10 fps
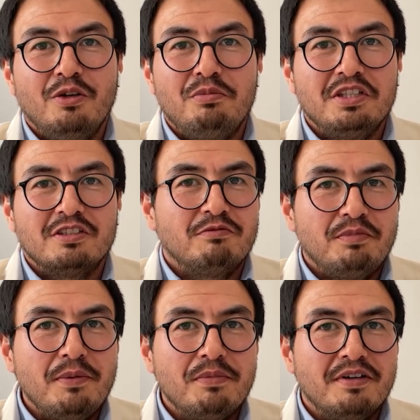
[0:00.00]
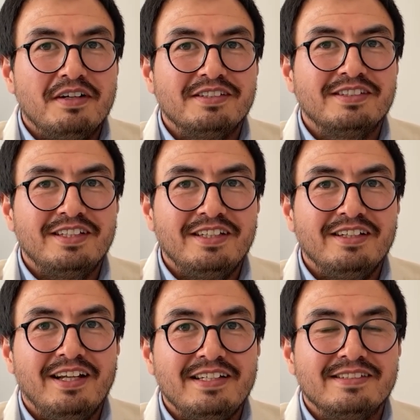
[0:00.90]
piece of paper as the
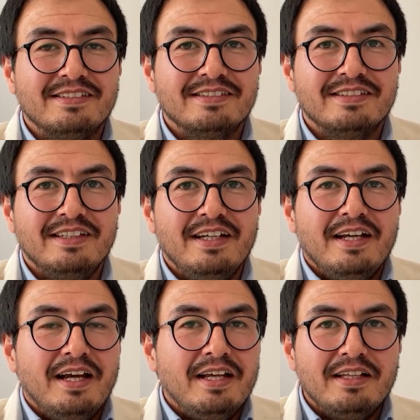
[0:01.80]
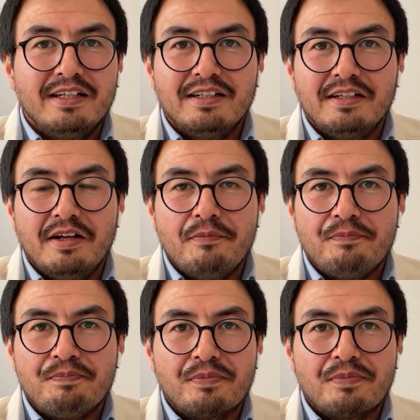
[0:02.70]
license. And then